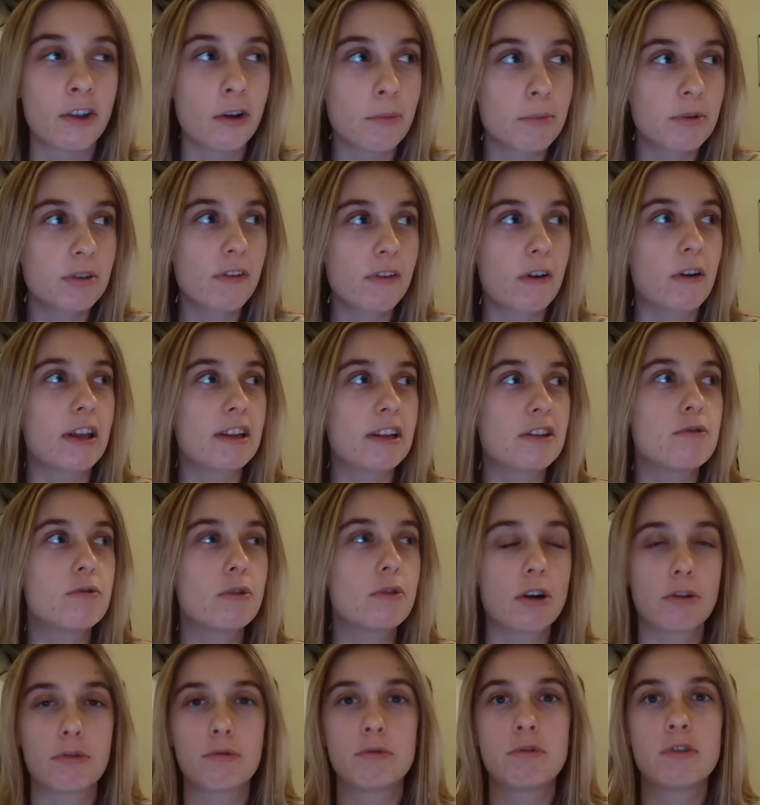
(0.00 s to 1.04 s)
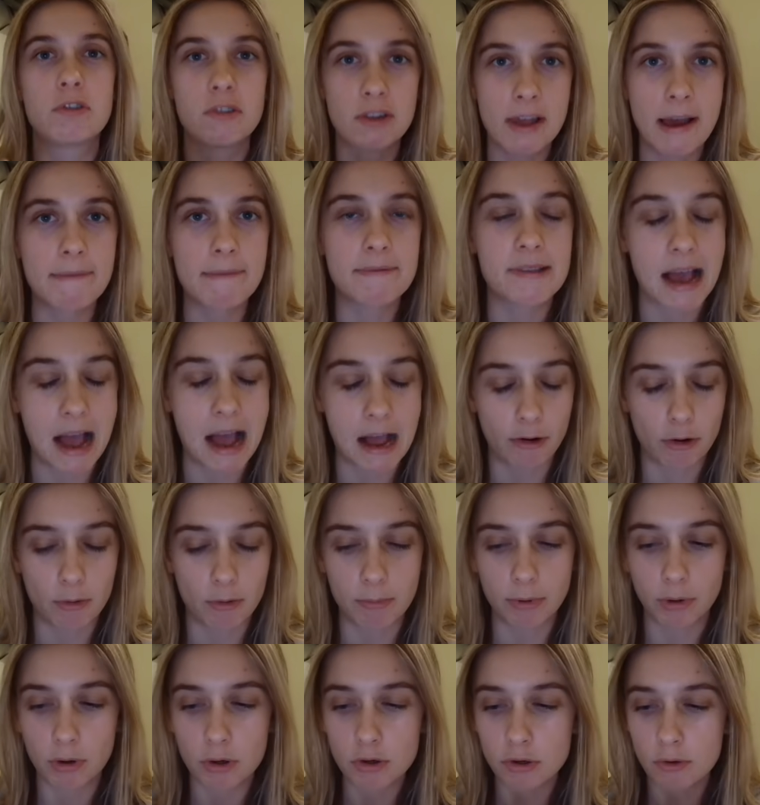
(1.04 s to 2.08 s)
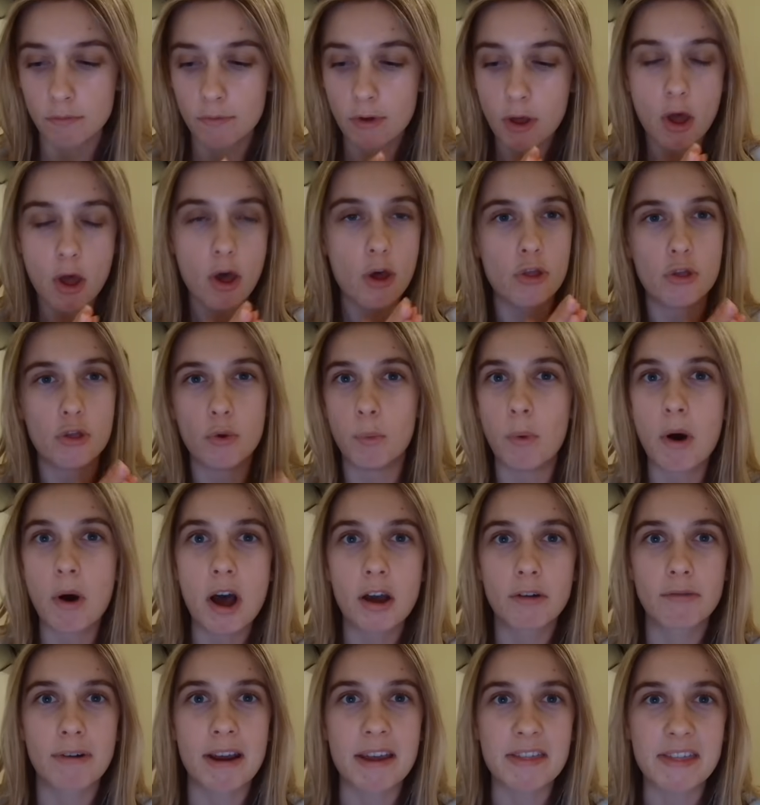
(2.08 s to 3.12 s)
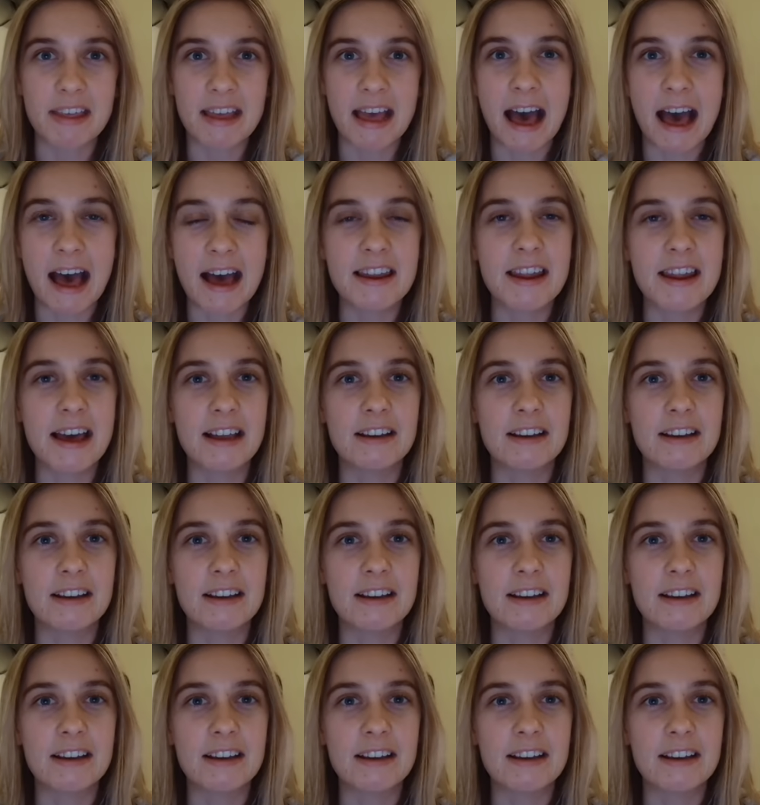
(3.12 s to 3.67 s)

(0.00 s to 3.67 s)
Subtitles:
I almost felt like Newcastle deserved to hang on because of the work rate they had.